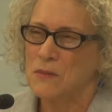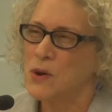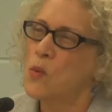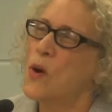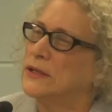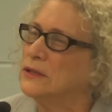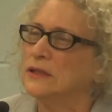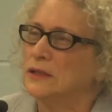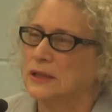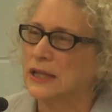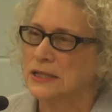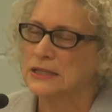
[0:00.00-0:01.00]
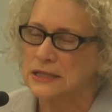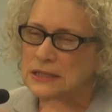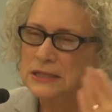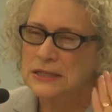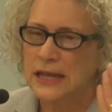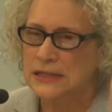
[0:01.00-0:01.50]
but one of the things that
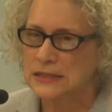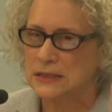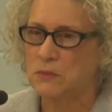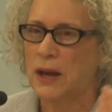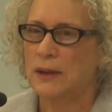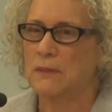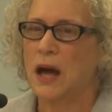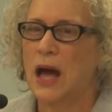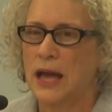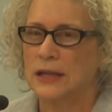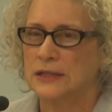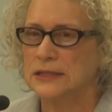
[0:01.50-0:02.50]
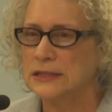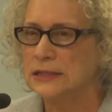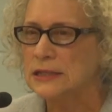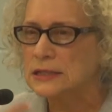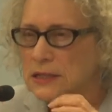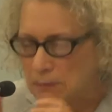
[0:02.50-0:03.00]
stays in my mind is
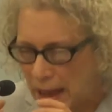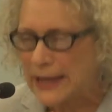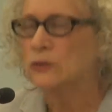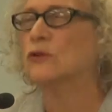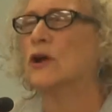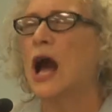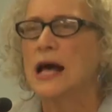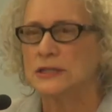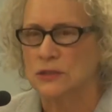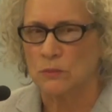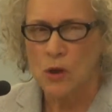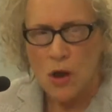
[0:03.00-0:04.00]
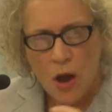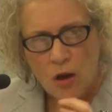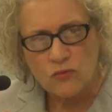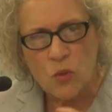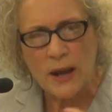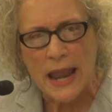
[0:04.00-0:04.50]
it is a microcosm
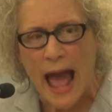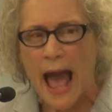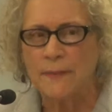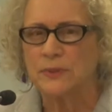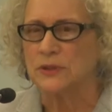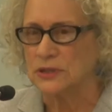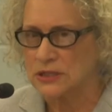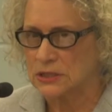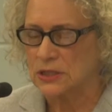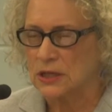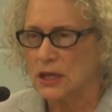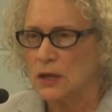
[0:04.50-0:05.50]
of what happens